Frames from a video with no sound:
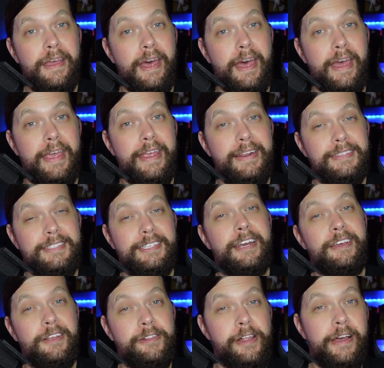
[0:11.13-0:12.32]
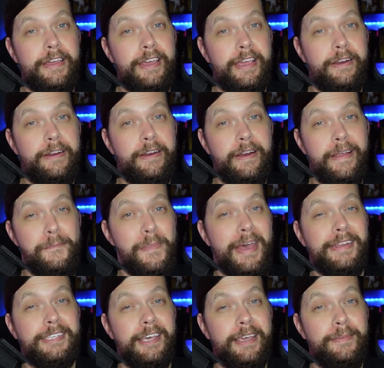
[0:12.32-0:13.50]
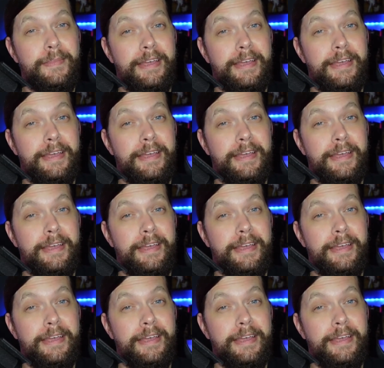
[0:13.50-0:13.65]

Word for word: Uh, it is 10 o'clock here, my time.